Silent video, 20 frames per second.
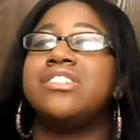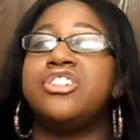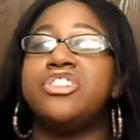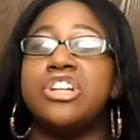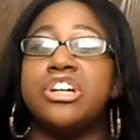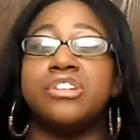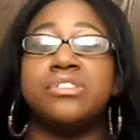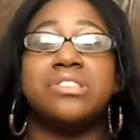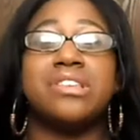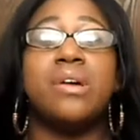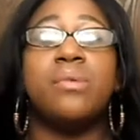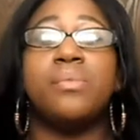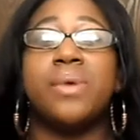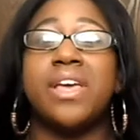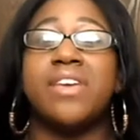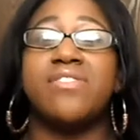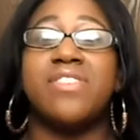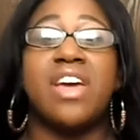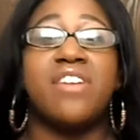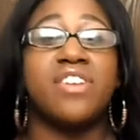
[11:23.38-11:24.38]
you know, some
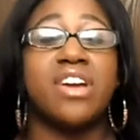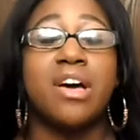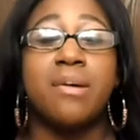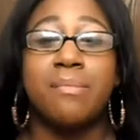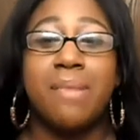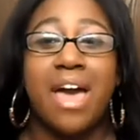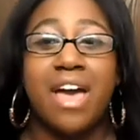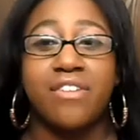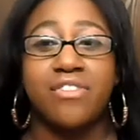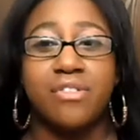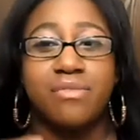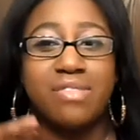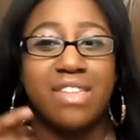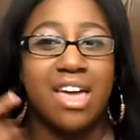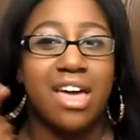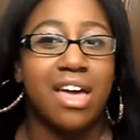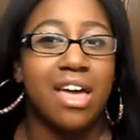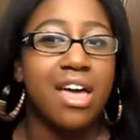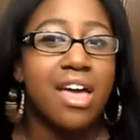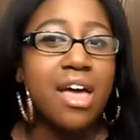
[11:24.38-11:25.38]
weave never come back from
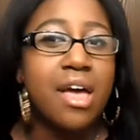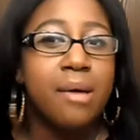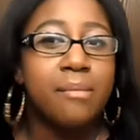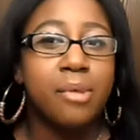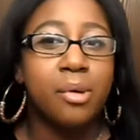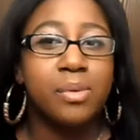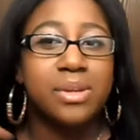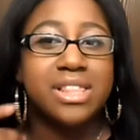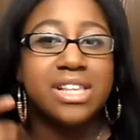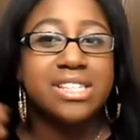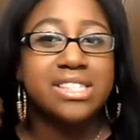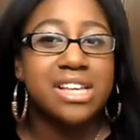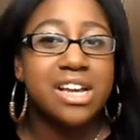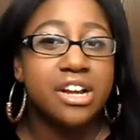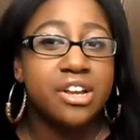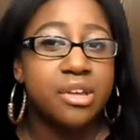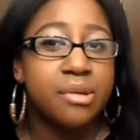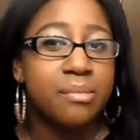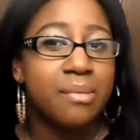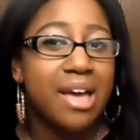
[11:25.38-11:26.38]
that. But with this
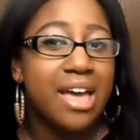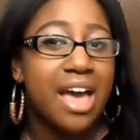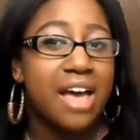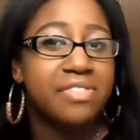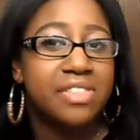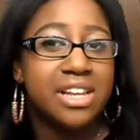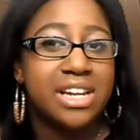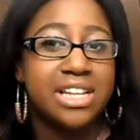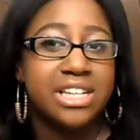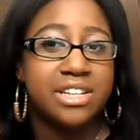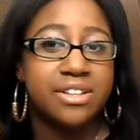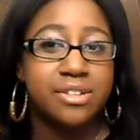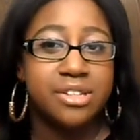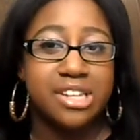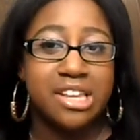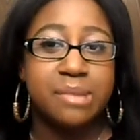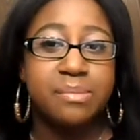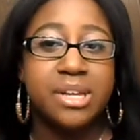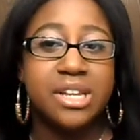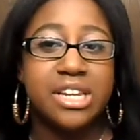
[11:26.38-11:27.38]
hair, you might have to
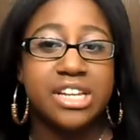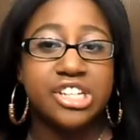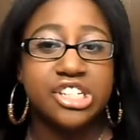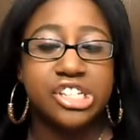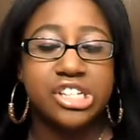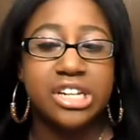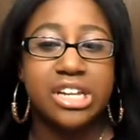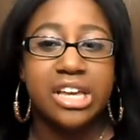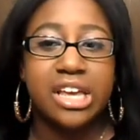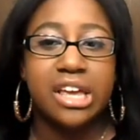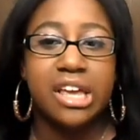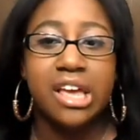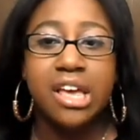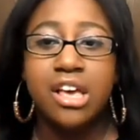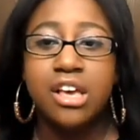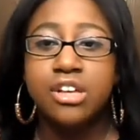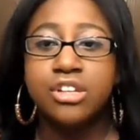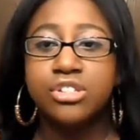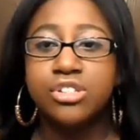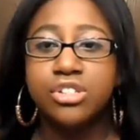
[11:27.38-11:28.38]
deep condition it.